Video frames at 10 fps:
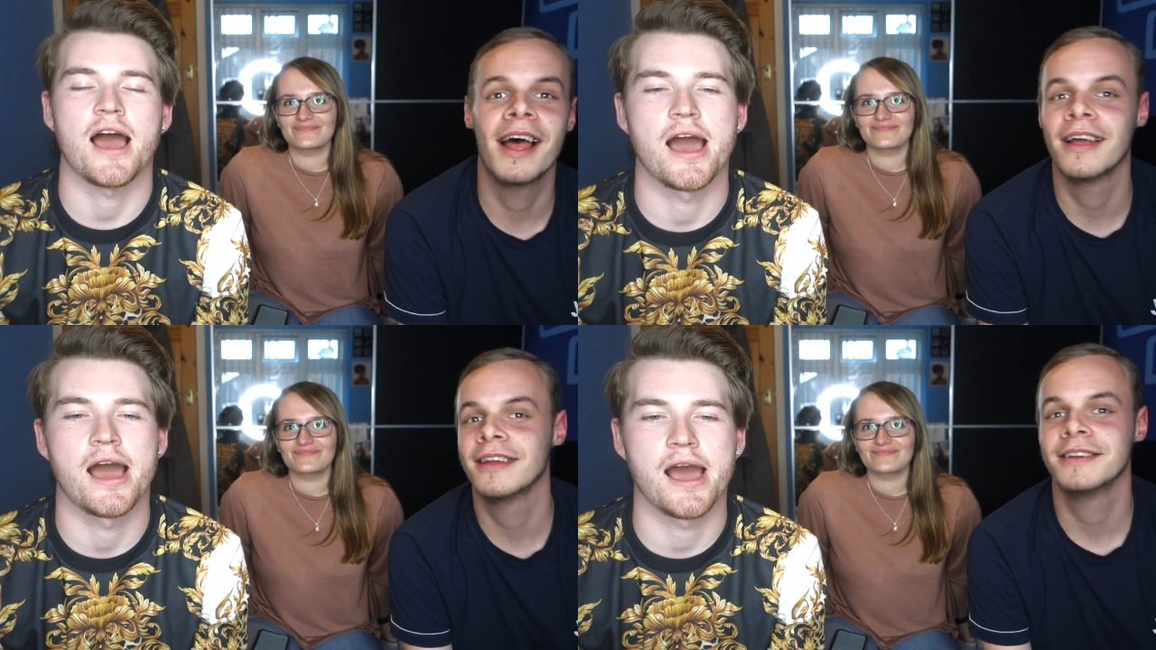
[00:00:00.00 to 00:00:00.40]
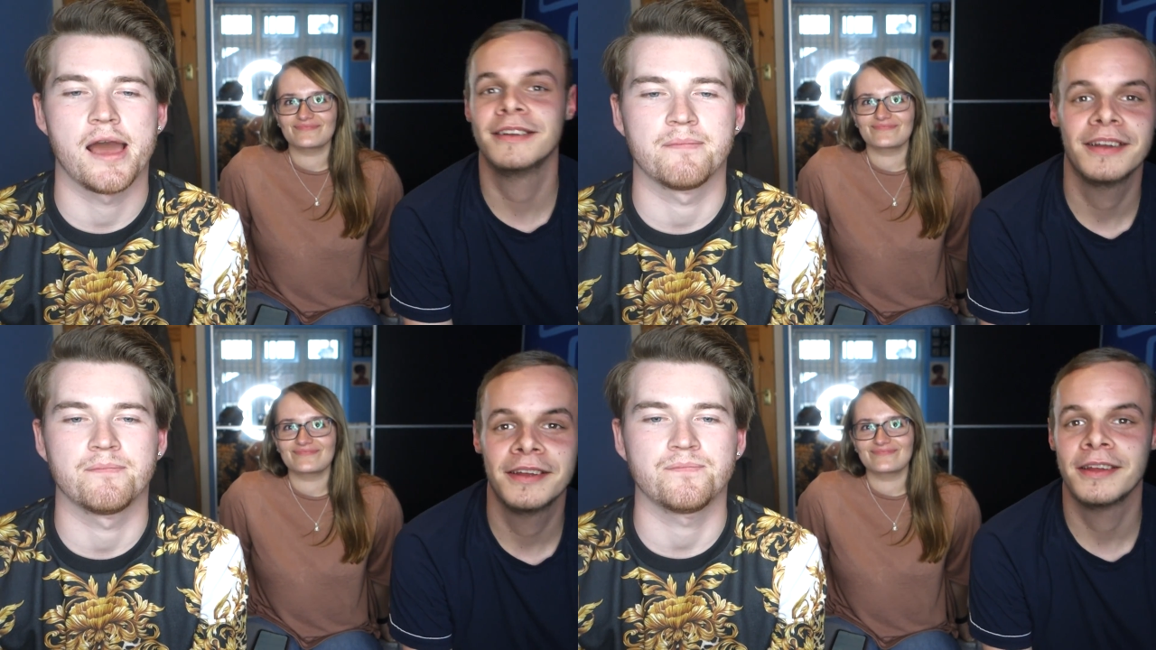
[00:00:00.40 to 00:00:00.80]

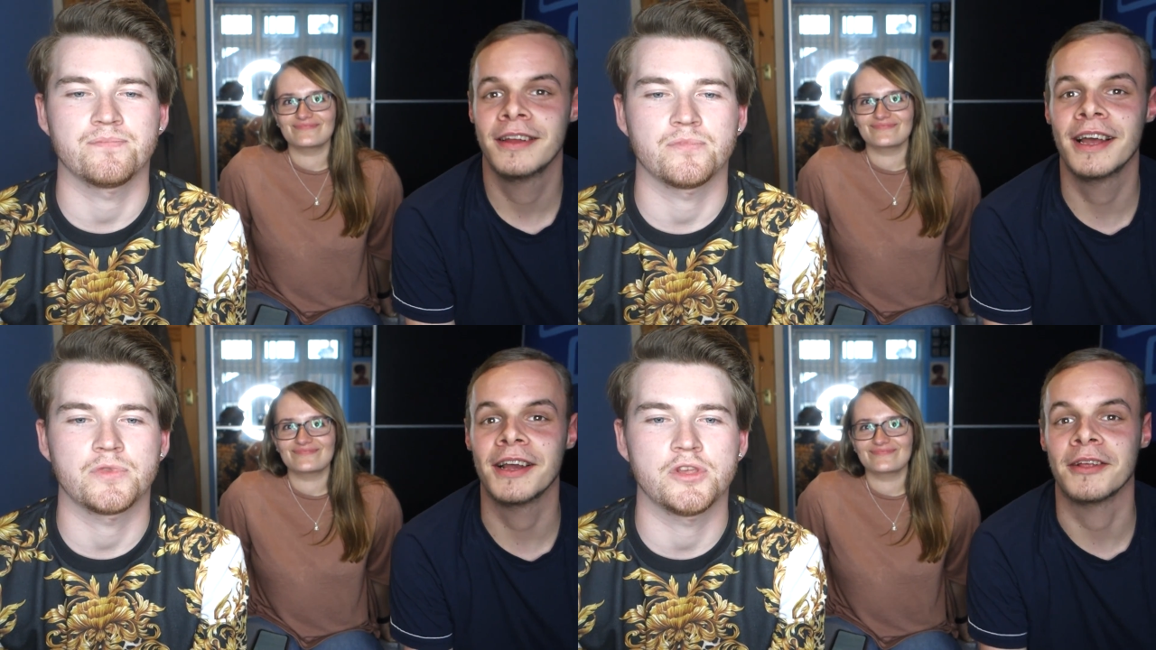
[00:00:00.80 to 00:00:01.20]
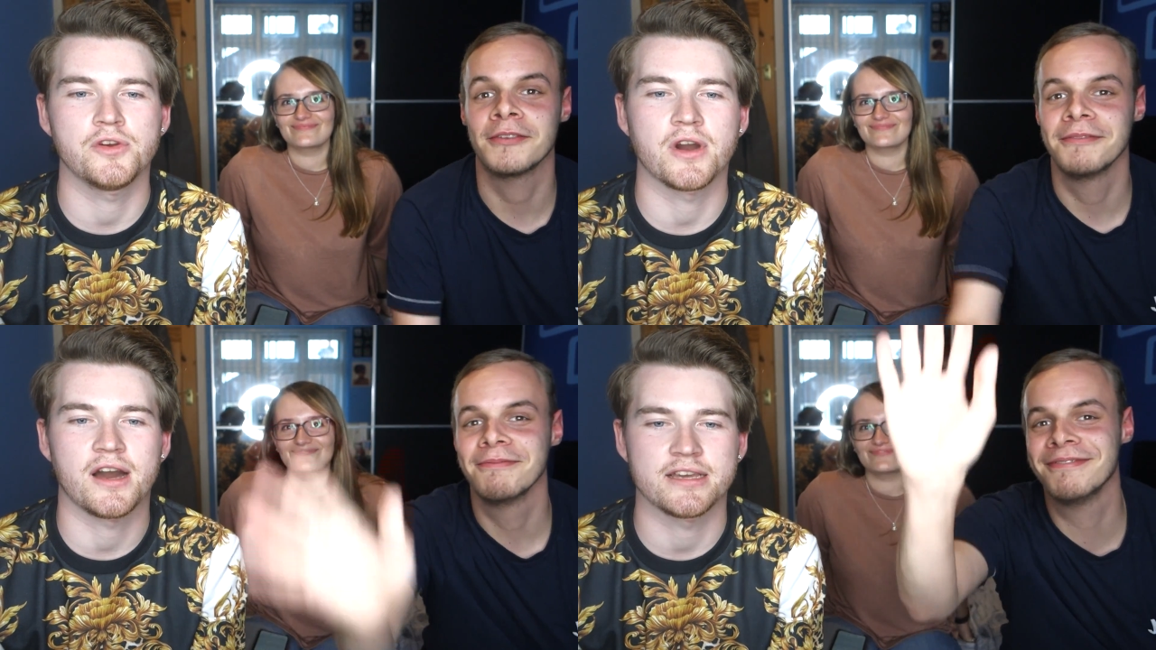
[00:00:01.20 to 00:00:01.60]
Speaker 1: Um, hey guys.
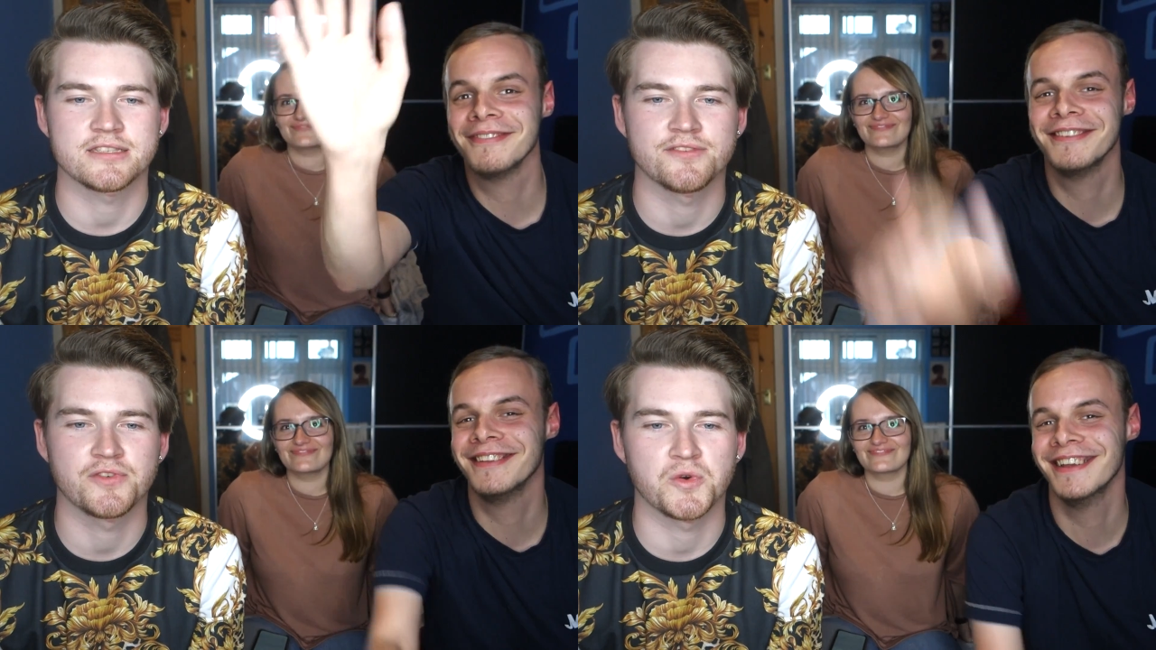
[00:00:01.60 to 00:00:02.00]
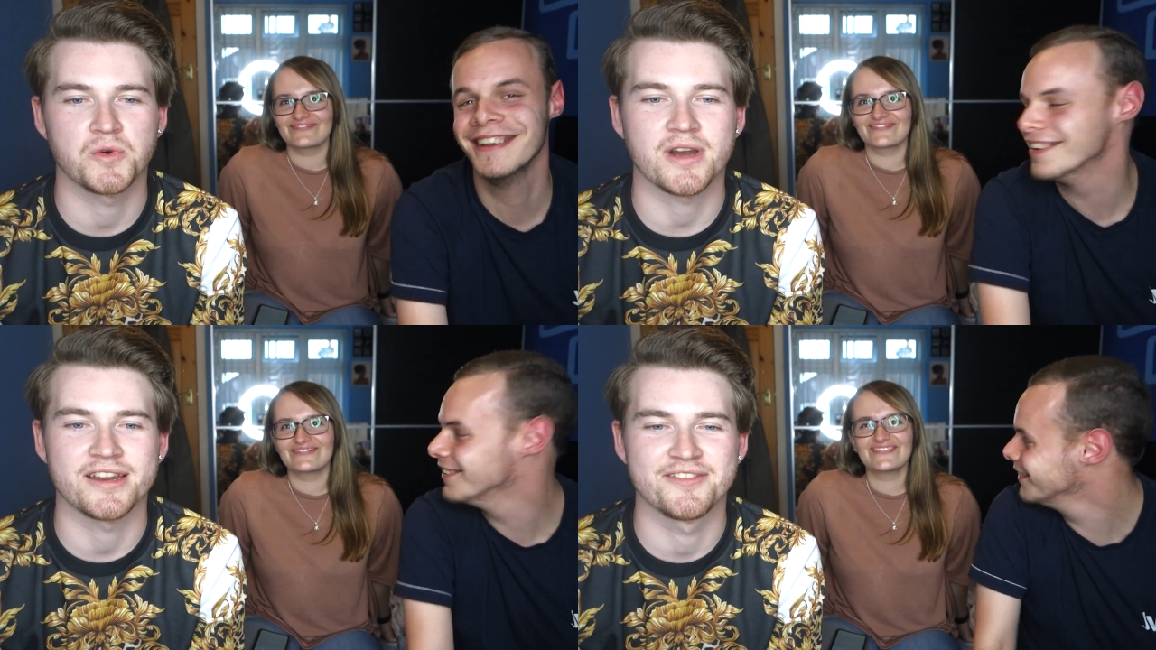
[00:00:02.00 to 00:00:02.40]
You guys have
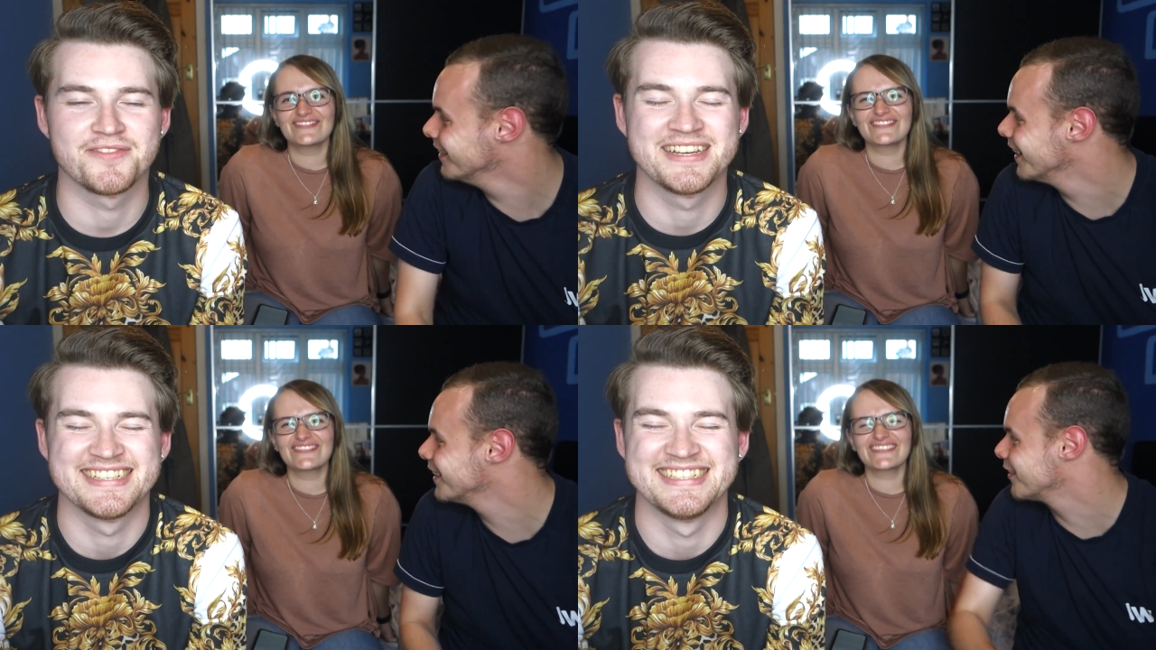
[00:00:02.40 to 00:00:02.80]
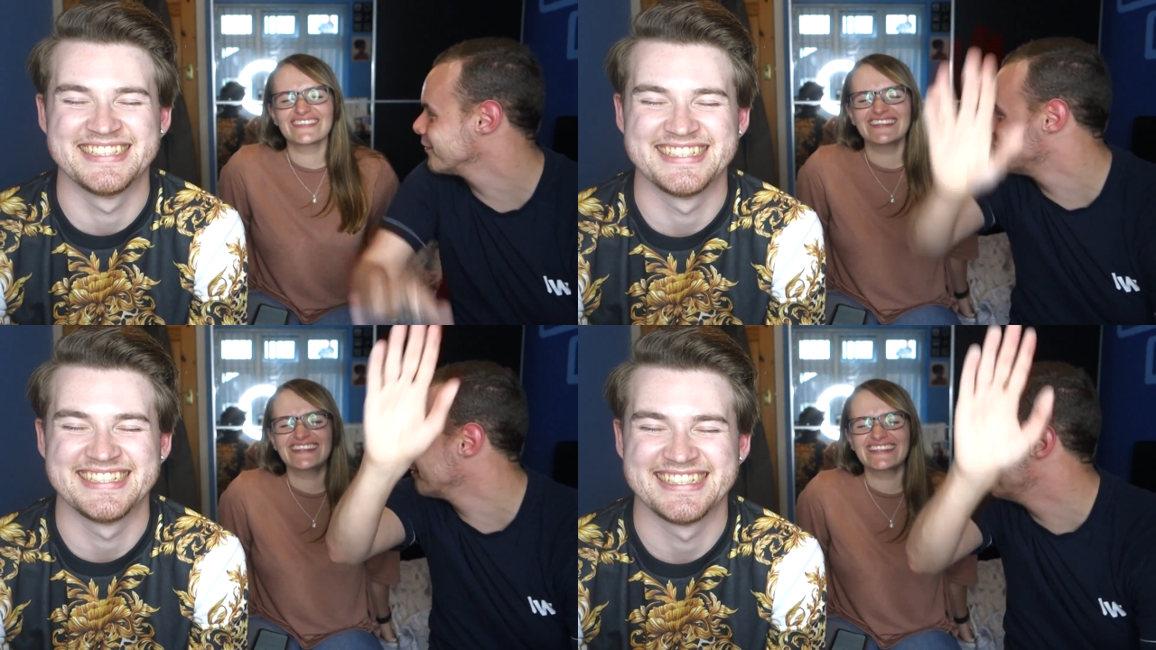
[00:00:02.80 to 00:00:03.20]
all kind of... hey
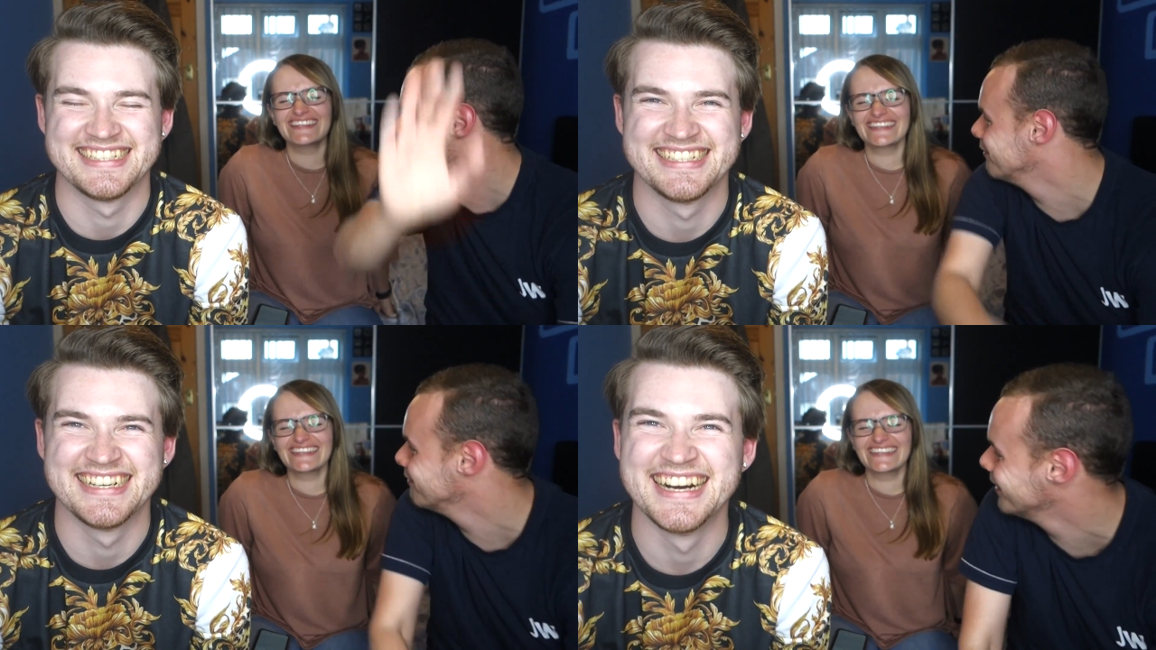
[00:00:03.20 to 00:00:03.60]
guys, my name's Matt.